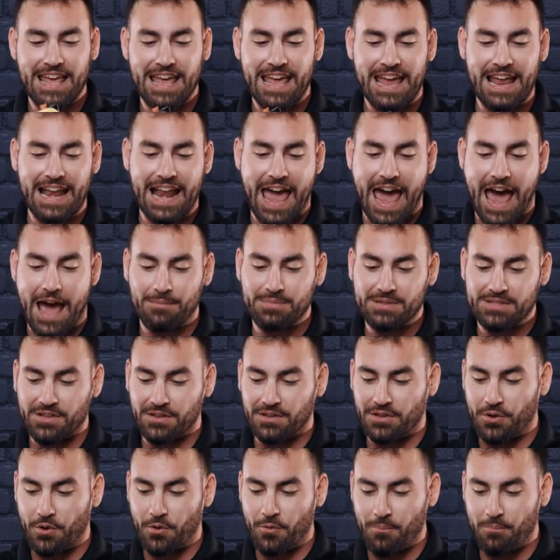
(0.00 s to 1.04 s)
an
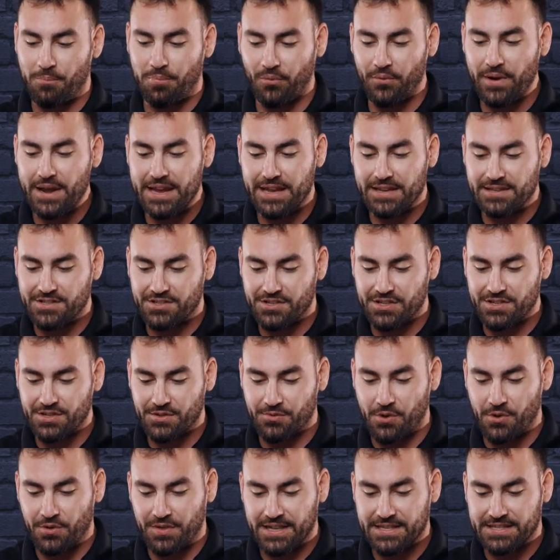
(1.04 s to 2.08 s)
absolute breeze. Just
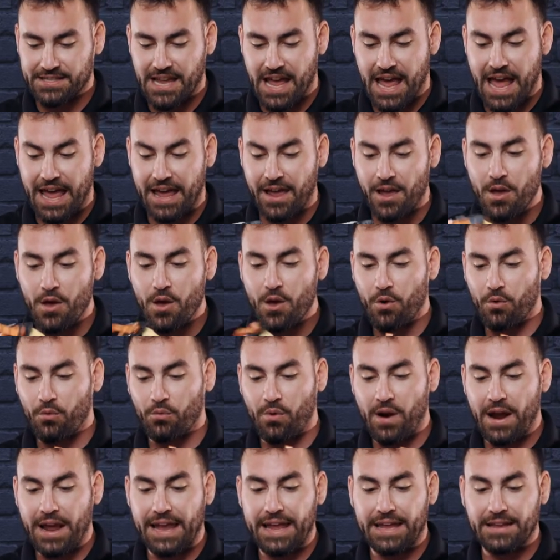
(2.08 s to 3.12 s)
throw this guy
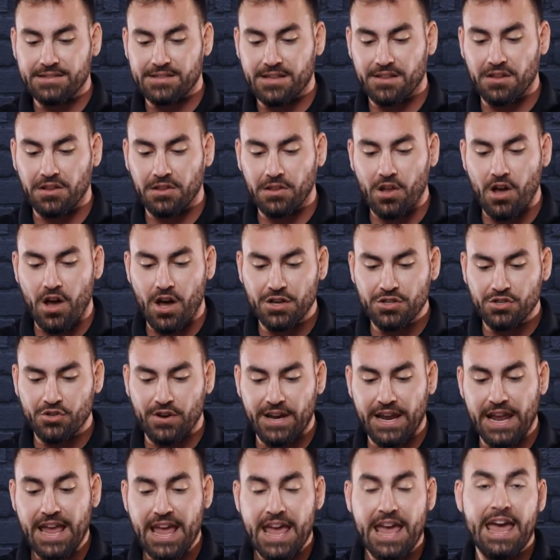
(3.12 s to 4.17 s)
right into the
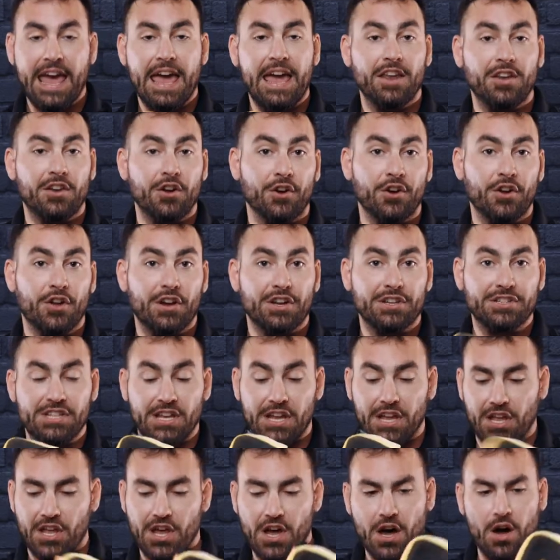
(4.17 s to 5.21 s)
laundry and you're good
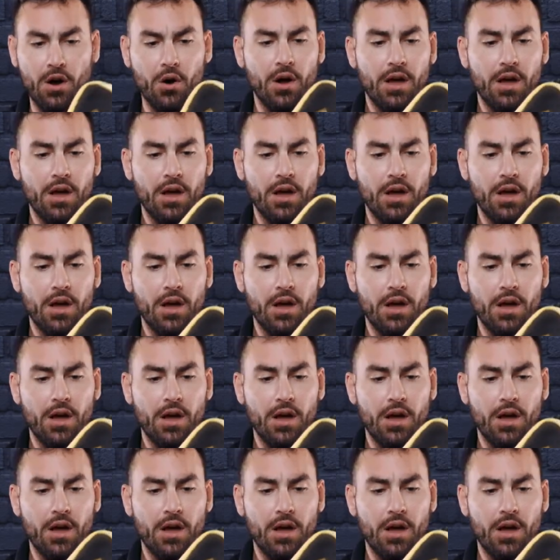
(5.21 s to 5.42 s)
to go.